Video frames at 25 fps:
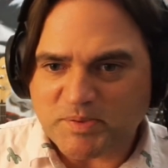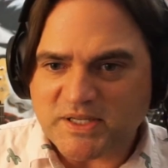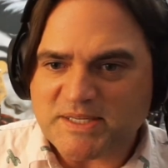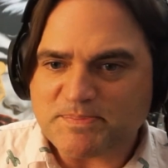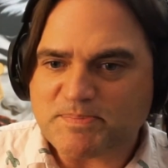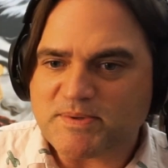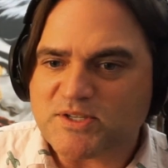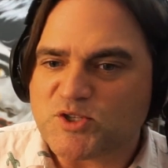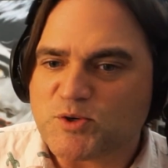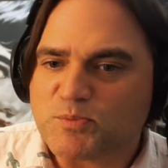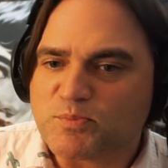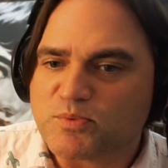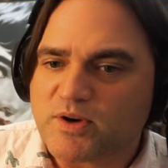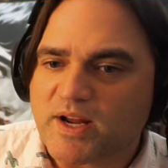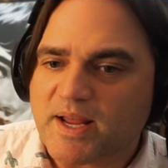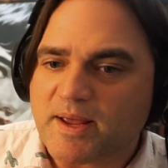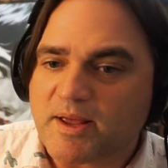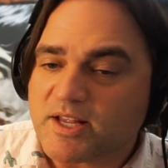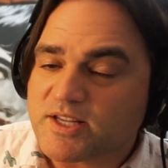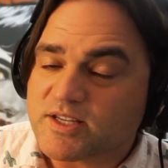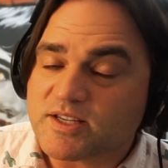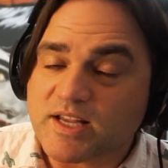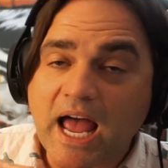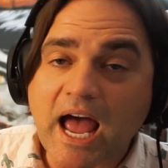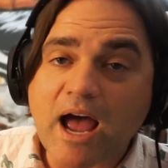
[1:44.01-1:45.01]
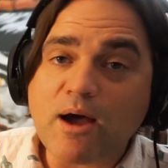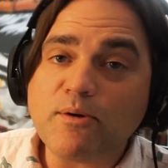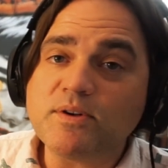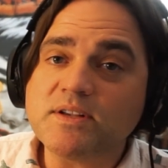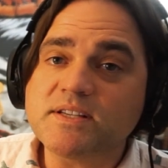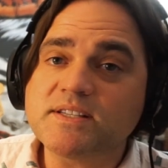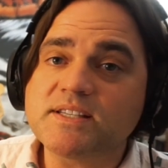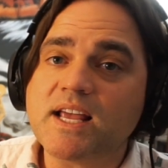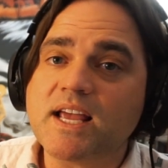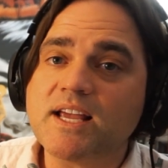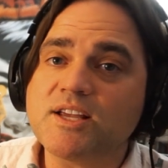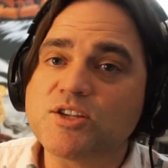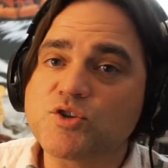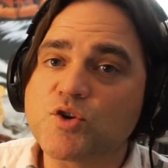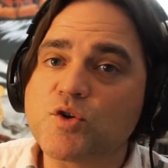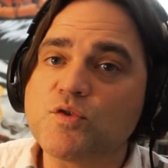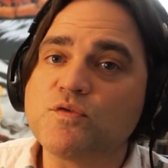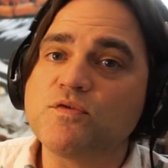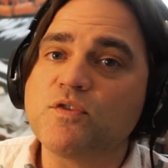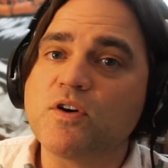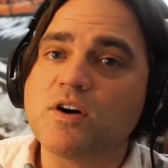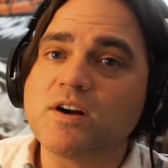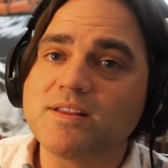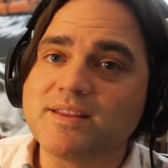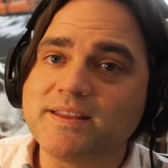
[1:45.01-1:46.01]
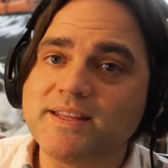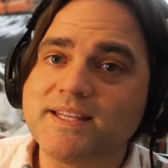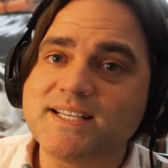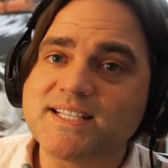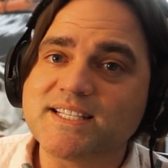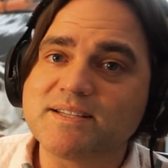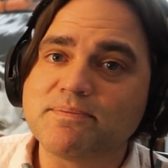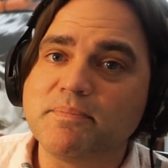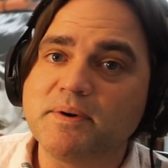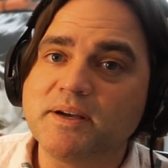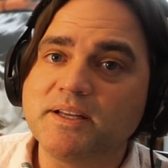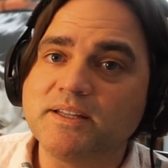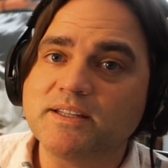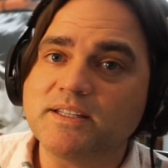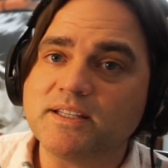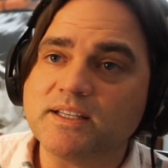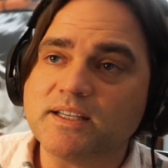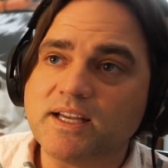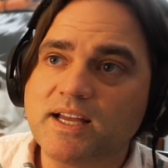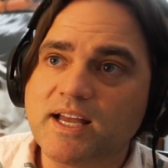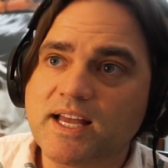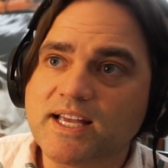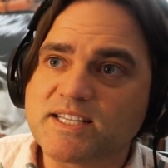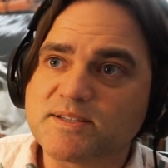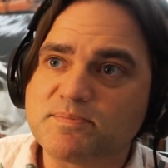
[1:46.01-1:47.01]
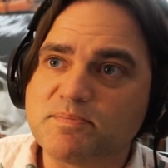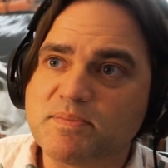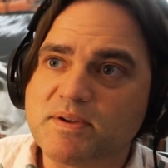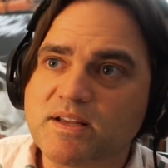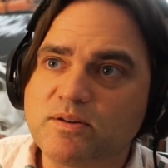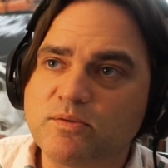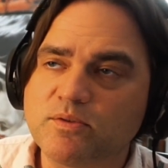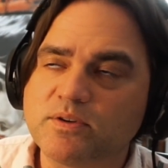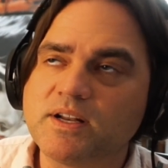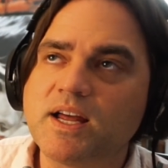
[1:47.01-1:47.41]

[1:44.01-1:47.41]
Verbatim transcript: Please be super. It's, I will say so far this month has been,